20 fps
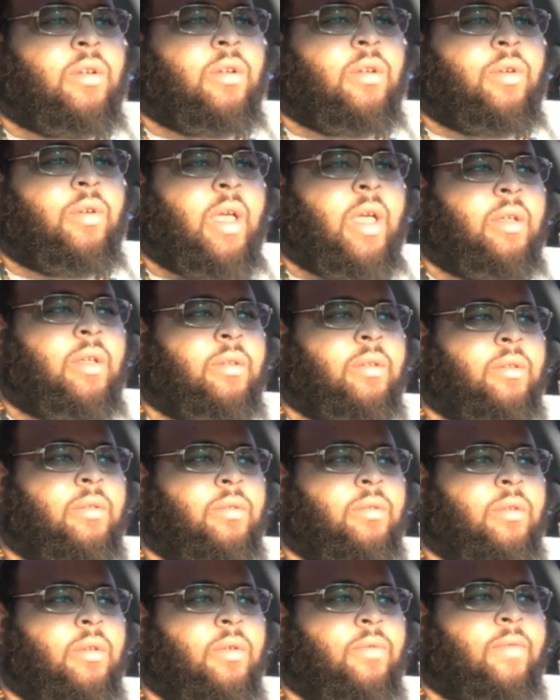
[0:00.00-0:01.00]
Okay,
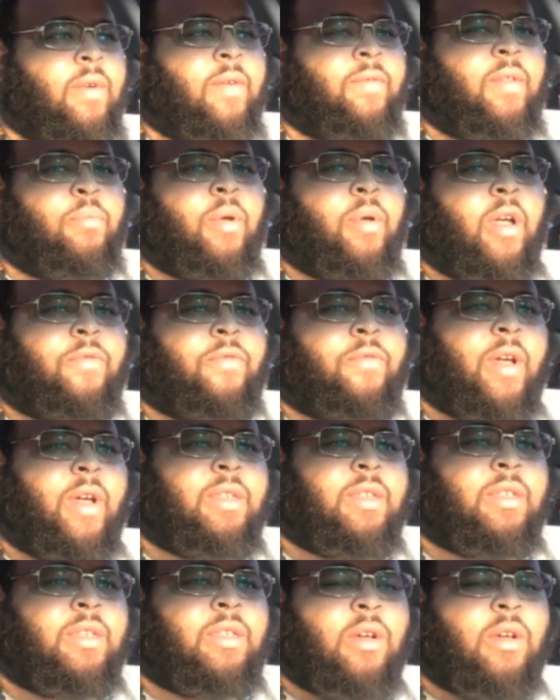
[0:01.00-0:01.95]
roughly paraphrasing.